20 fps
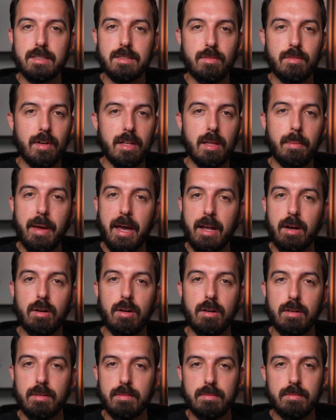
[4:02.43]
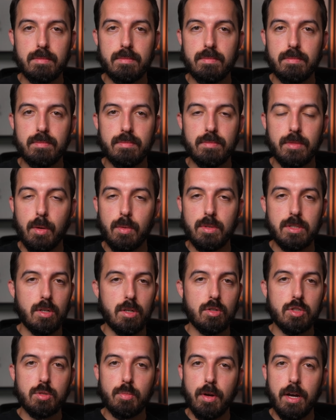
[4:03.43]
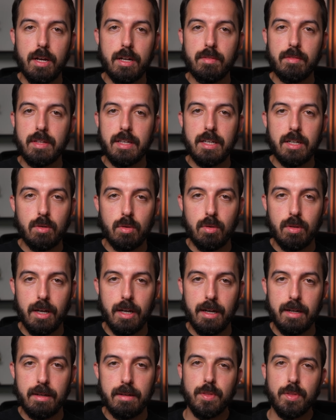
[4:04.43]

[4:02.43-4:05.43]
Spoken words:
develop at all. There was no spread of the E. coli.